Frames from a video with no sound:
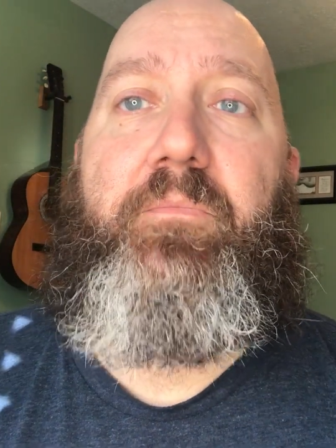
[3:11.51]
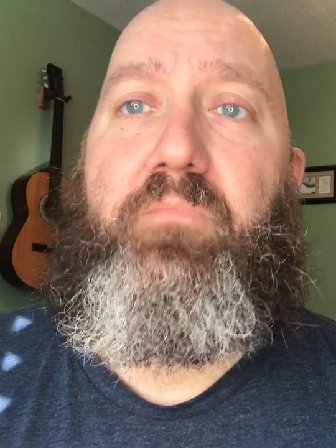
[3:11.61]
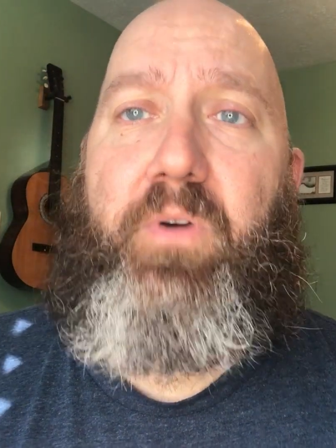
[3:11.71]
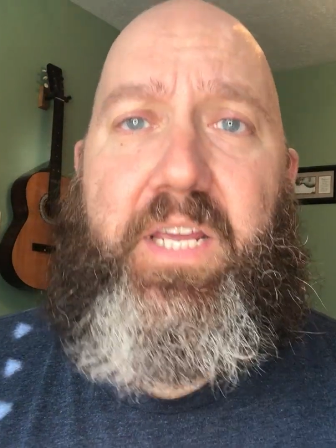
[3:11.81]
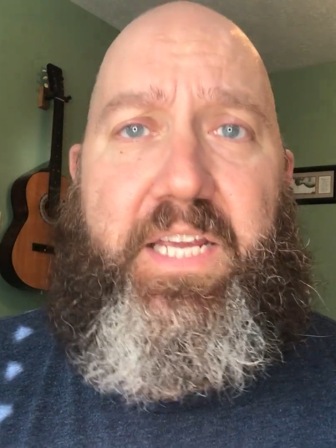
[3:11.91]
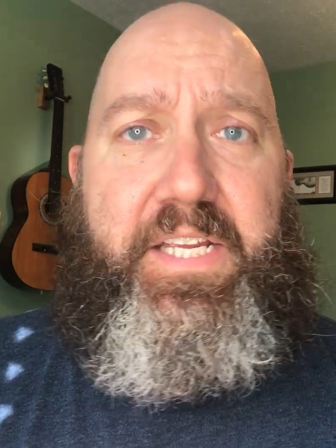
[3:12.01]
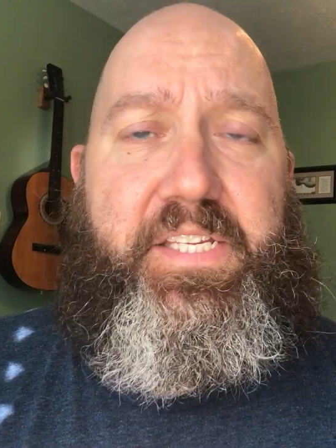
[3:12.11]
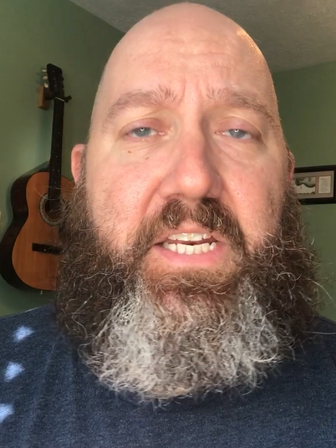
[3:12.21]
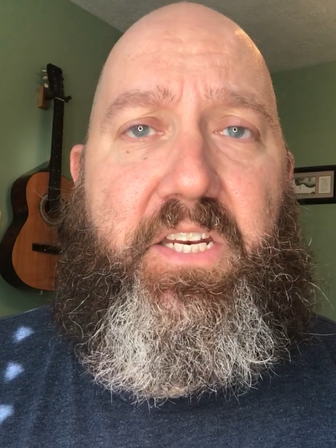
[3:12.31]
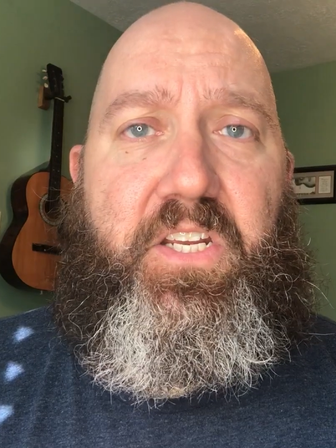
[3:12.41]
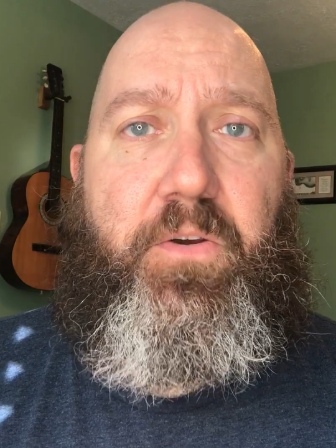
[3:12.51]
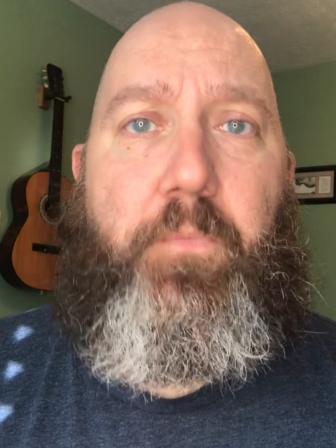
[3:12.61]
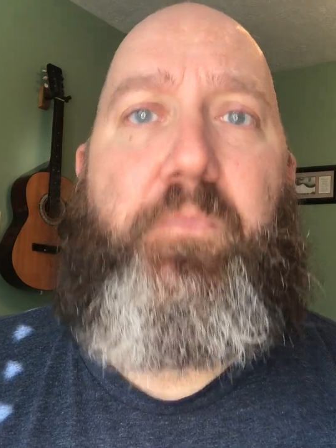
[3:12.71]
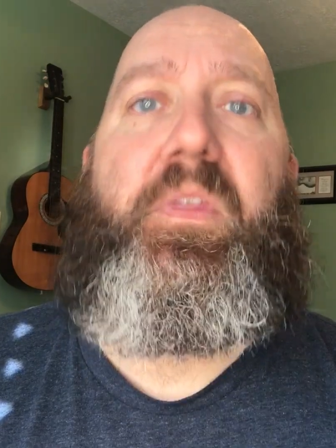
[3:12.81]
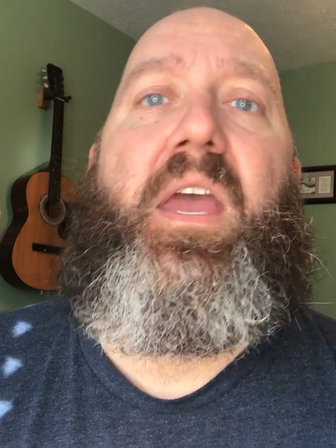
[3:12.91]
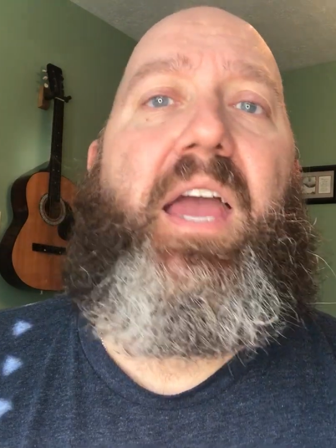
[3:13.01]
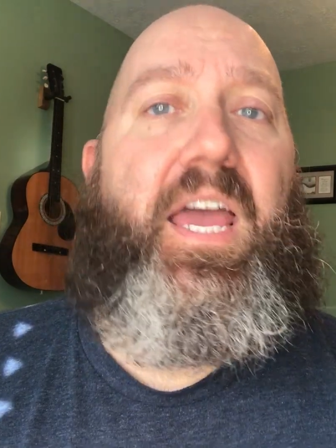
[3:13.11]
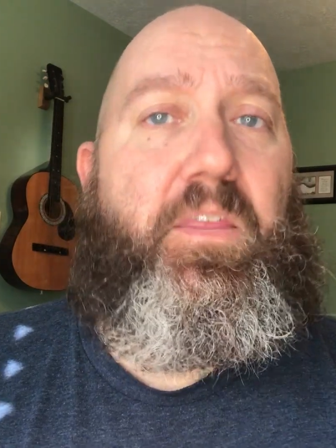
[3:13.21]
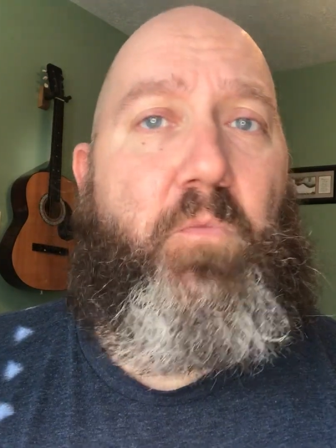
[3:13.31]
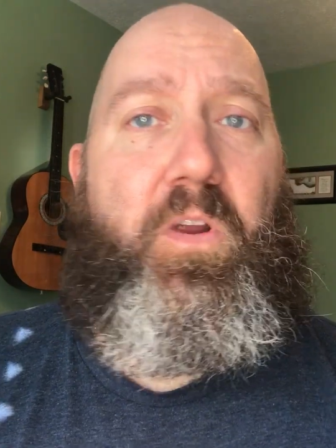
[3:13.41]
Pretty easy to do.
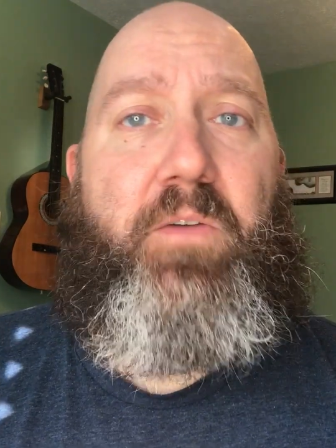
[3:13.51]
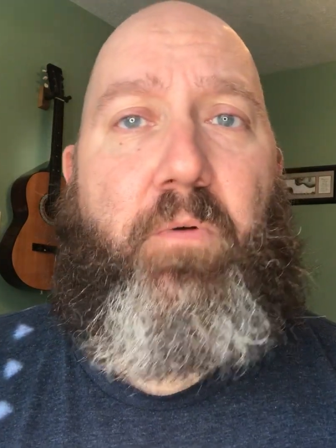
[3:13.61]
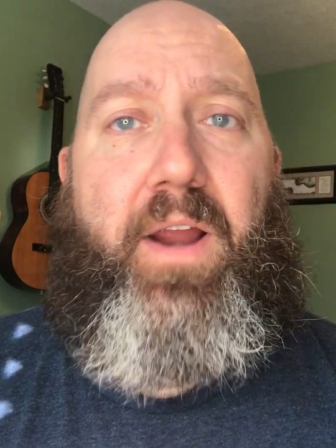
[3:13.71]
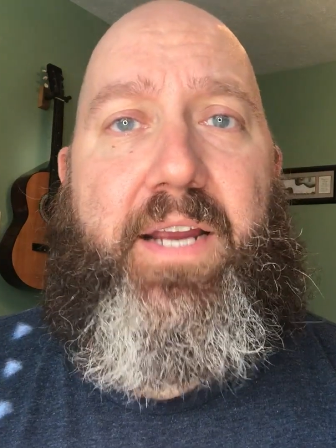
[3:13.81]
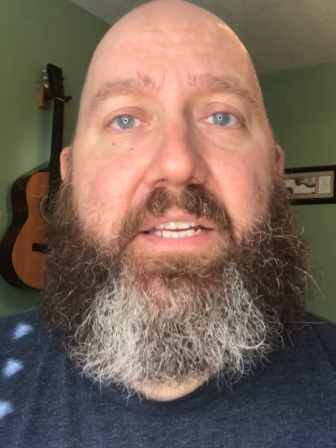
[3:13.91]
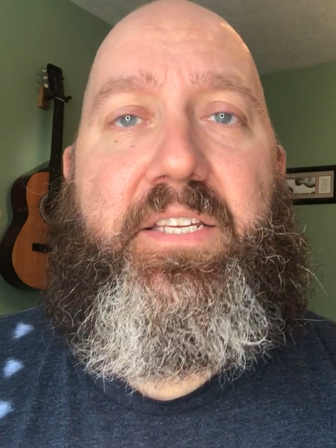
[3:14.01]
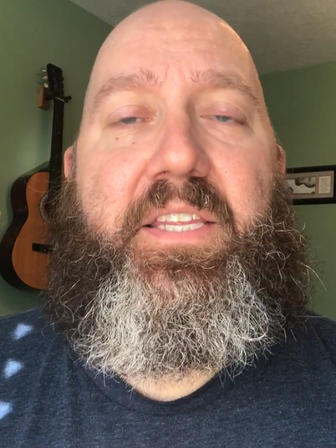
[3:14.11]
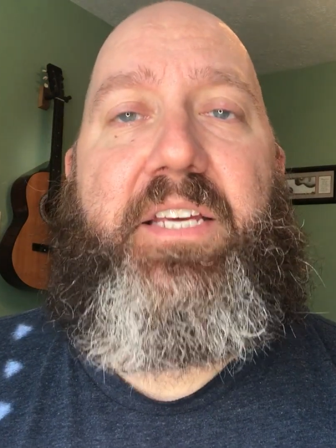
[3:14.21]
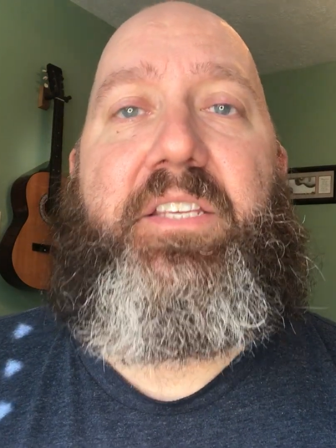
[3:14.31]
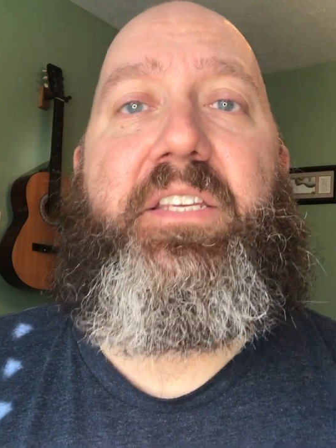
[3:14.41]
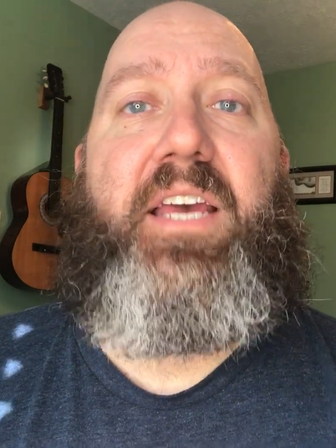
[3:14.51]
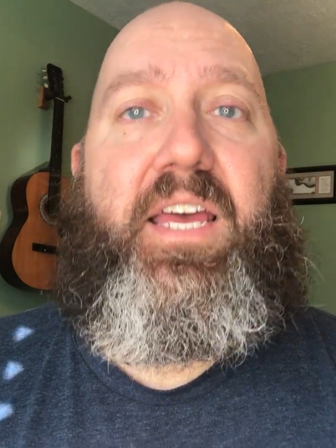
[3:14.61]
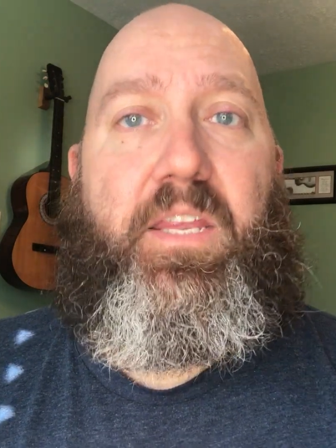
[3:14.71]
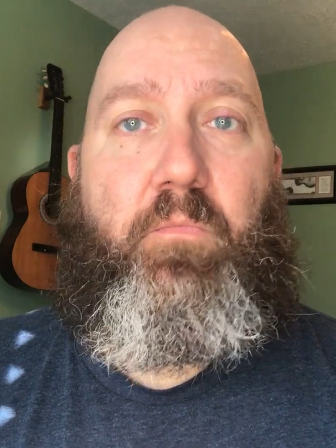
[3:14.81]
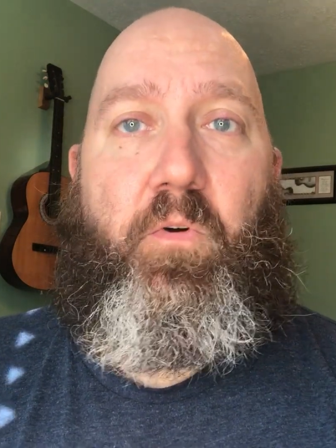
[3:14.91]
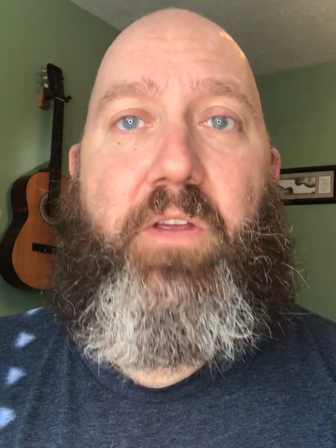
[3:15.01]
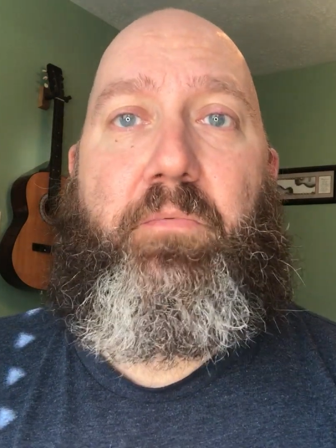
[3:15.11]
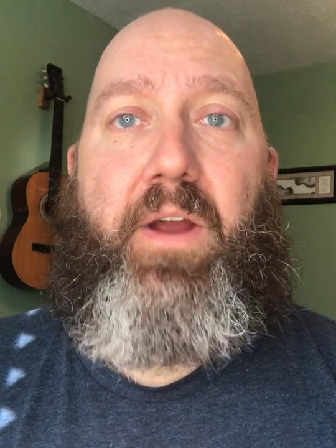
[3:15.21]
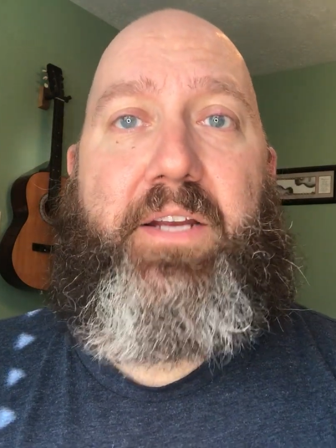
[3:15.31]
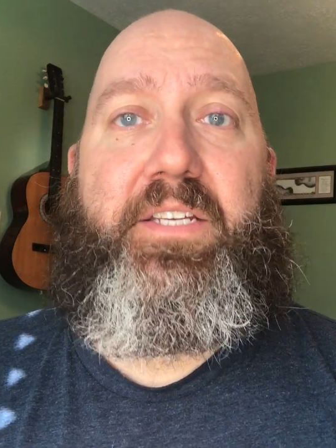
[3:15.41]
And the more you practice this, and the more you
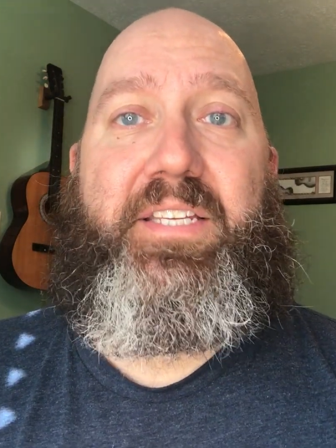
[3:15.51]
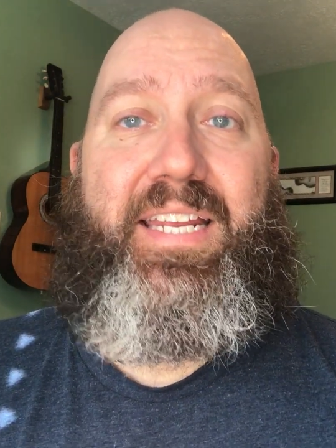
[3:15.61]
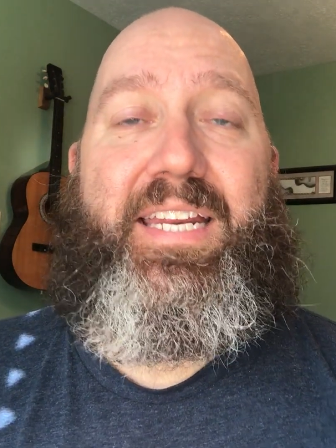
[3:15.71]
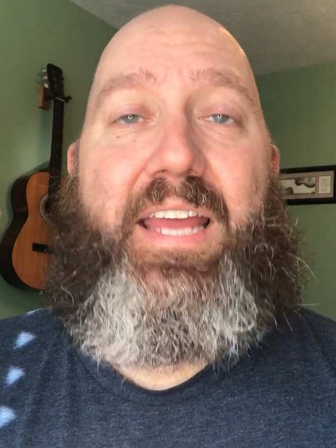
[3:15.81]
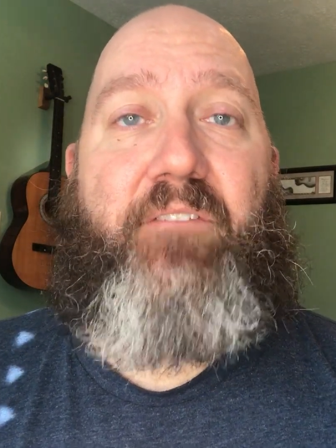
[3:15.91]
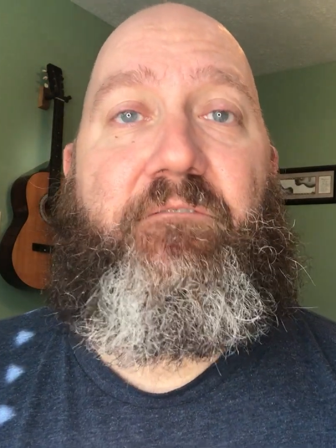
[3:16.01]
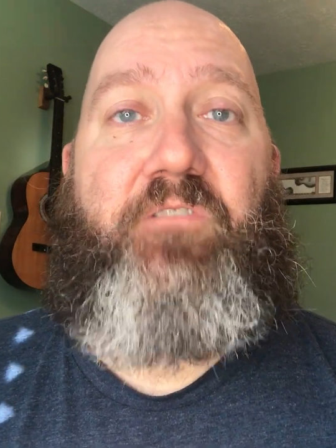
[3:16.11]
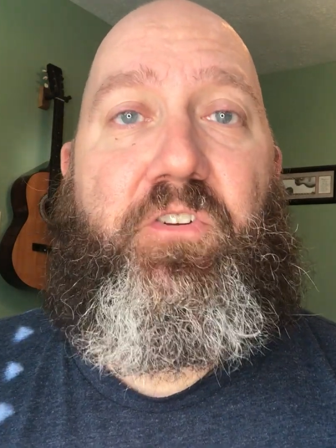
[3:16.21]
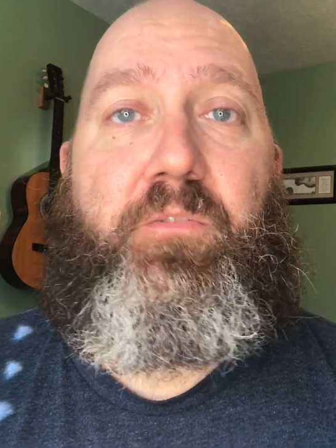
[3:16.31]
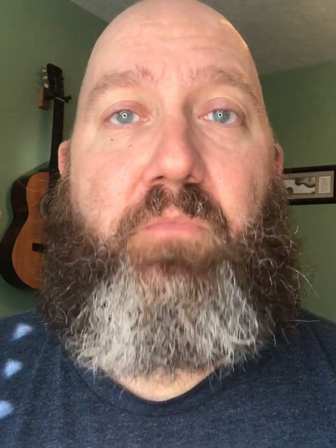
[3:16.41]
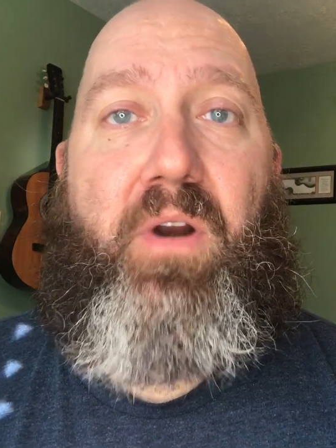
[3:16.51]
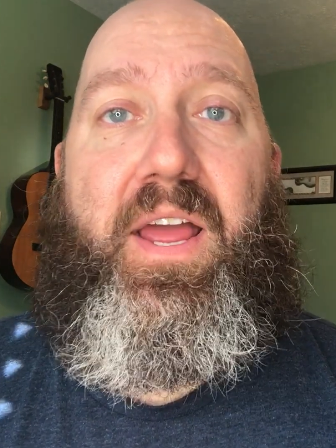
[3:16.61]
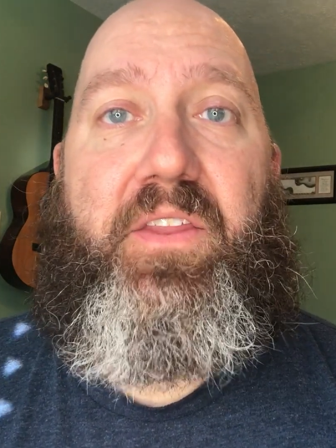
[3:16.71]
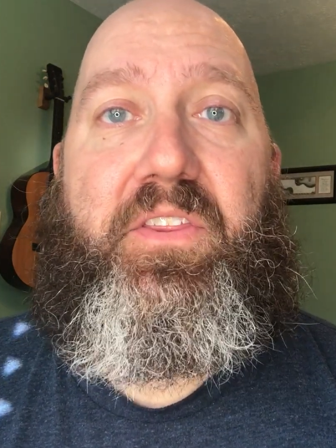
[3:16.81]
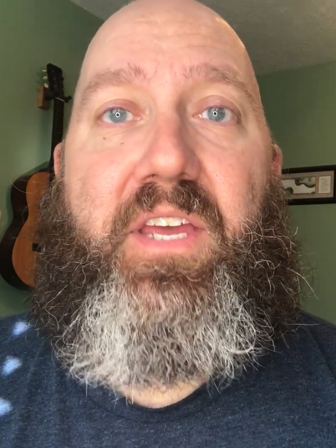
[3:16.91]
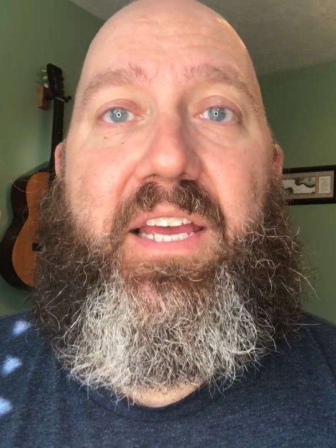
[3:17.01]
practice getting that full breath,